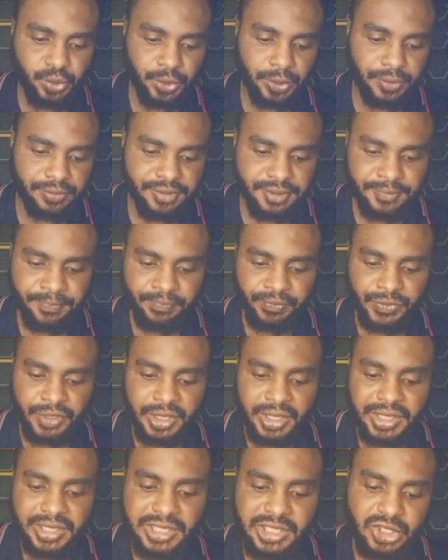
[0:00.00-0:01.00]
Wolves.
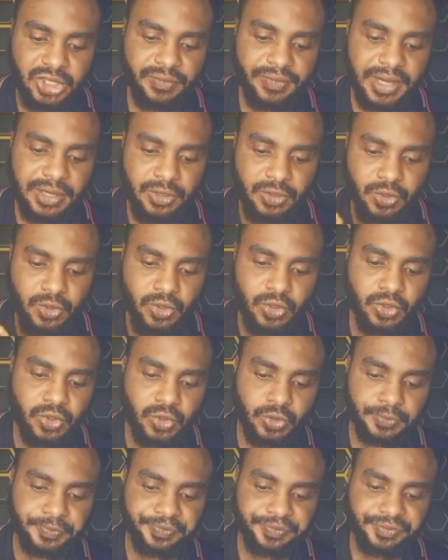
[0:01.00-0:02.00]
Christopher
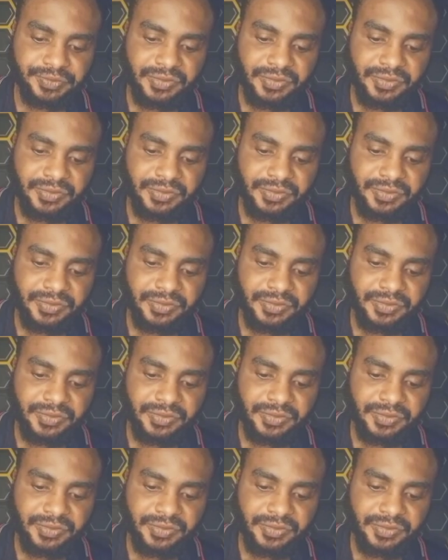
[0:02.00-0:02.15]
NKUNKU